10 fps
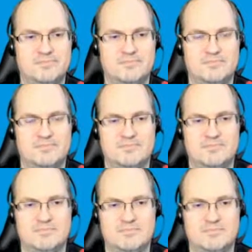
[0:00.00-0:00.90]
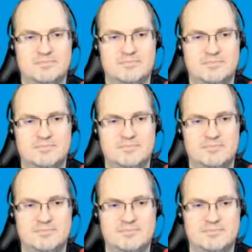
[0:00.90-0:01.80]

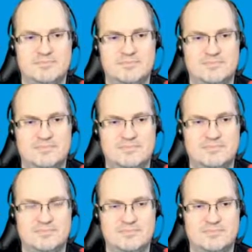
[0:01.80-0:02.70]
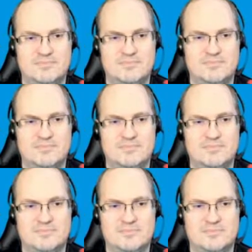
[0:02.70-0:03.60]

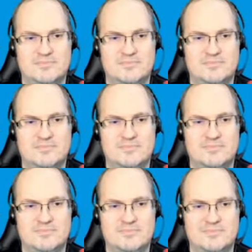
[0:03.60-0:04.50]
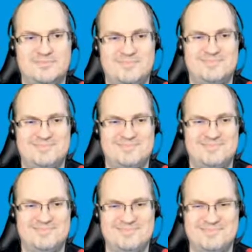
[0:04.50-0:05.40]

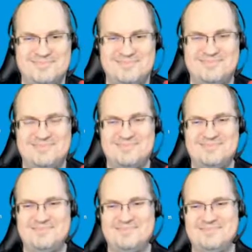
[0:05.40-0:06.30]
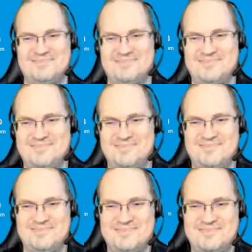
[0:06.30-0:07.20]
No words are spoken by the person on screen.